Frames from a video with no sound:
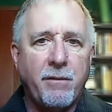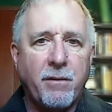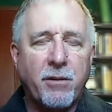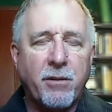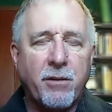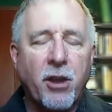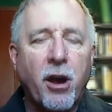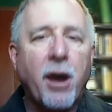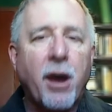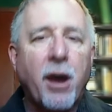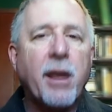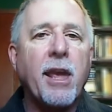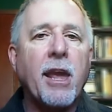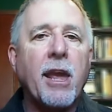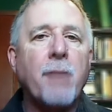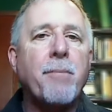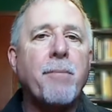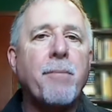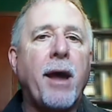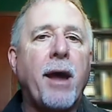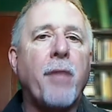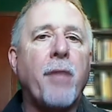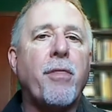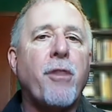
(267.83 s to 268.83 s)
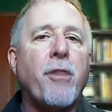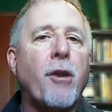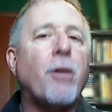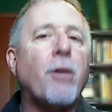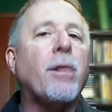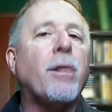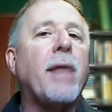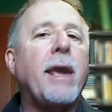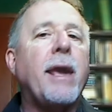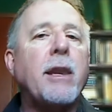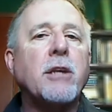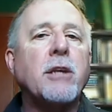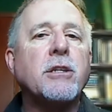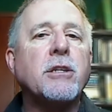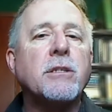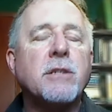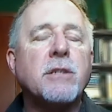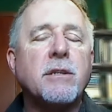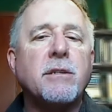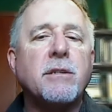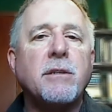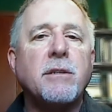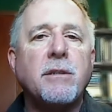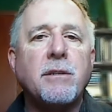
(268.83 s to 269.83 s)
talking about their
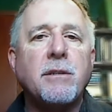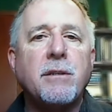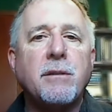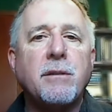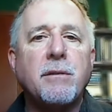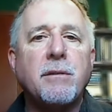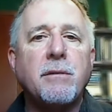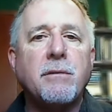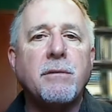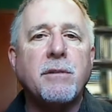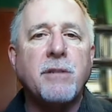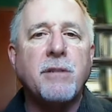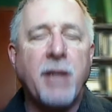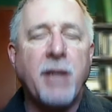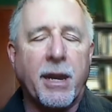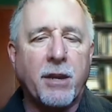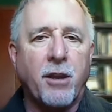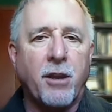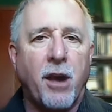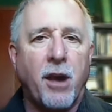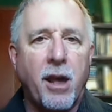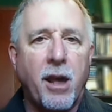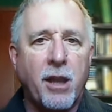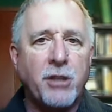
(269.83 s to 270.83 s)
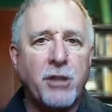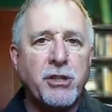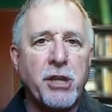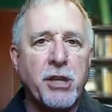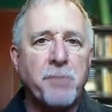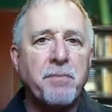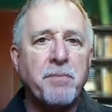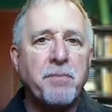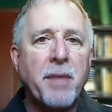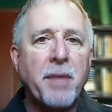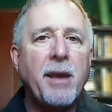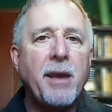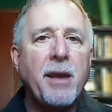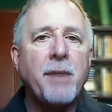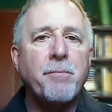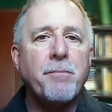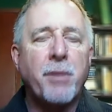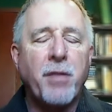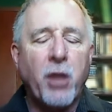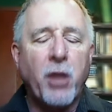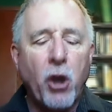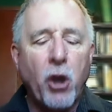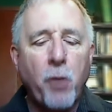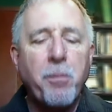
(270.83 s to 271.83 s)
latest technology.
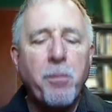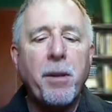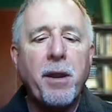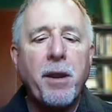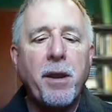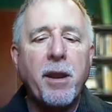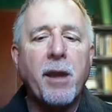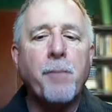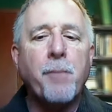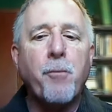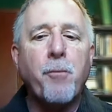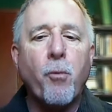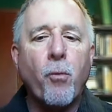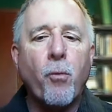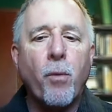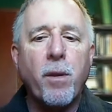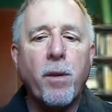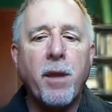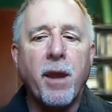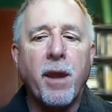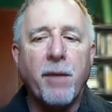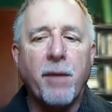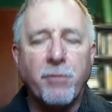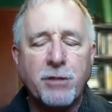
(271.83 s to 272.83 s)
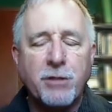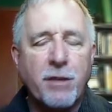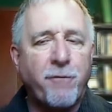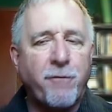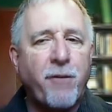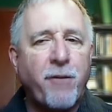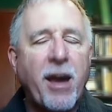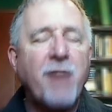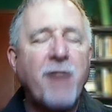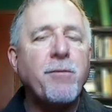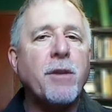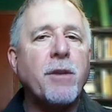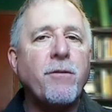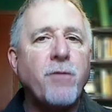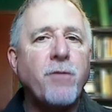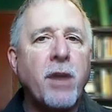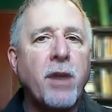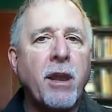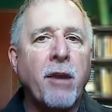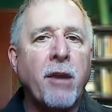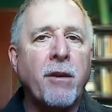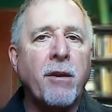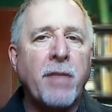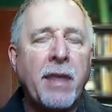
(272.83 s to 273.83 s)
But they opened it up. It was a 5-minute
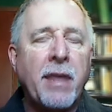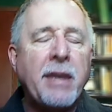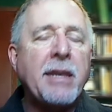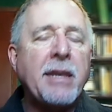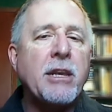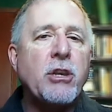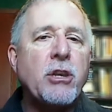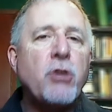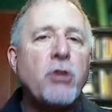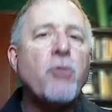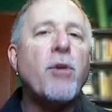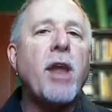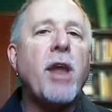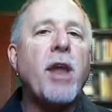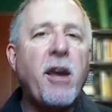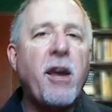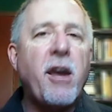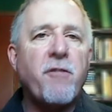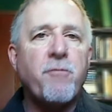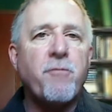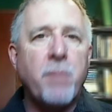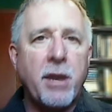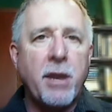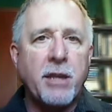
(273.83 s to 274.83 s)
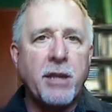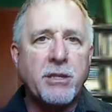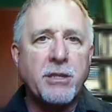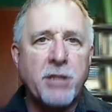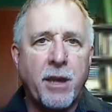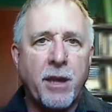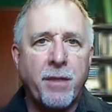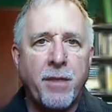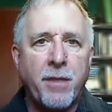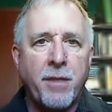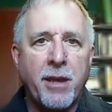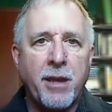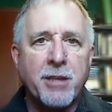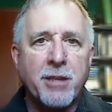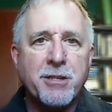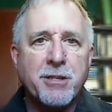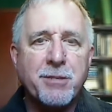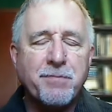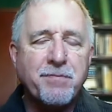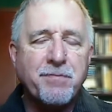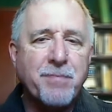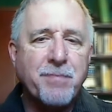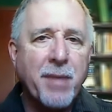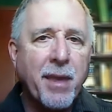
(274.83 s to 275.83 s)
video, and they did 2.5 minutes on
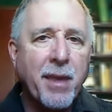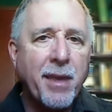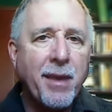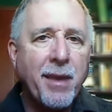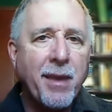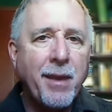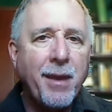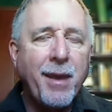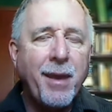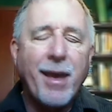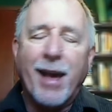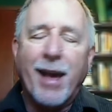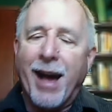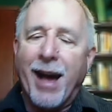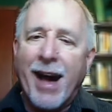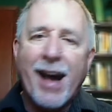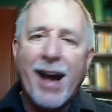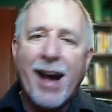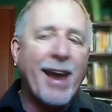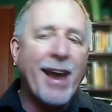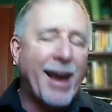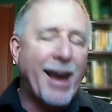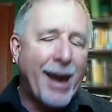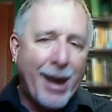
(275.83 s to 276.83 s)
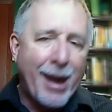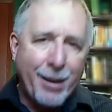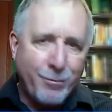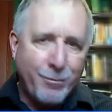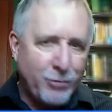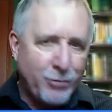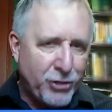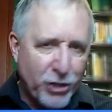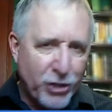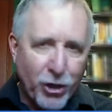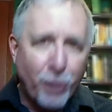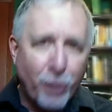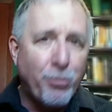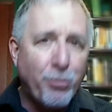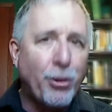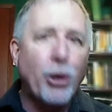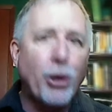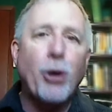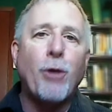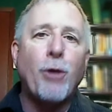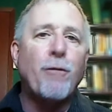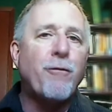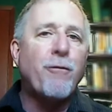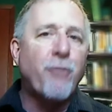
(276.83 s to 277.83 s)
this. Hi, I'm Joe
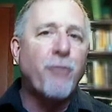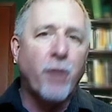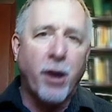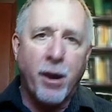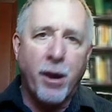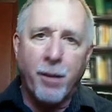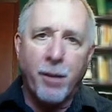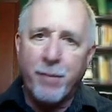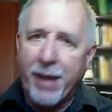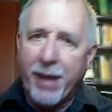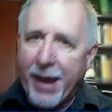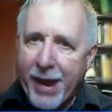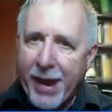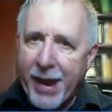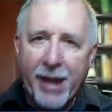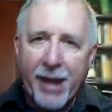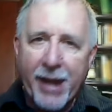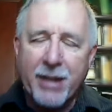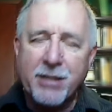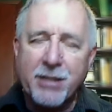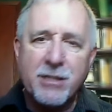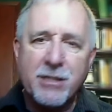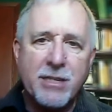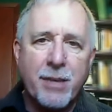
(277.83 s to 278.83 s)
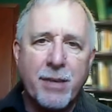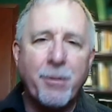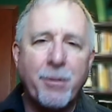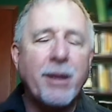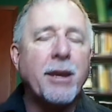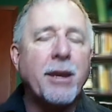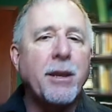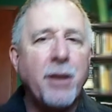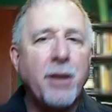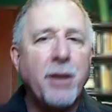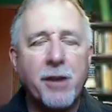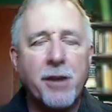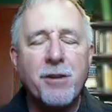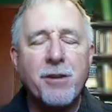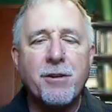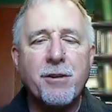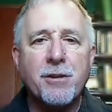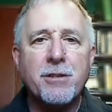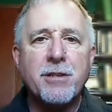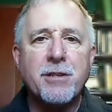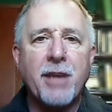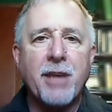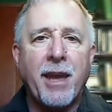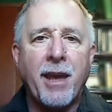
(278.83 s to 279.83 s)
Blow from X
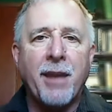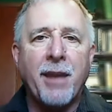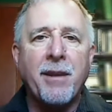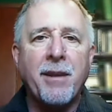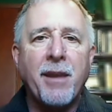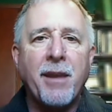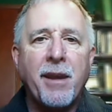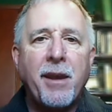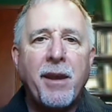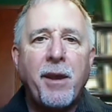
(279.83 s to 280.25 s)
Semiconductors, and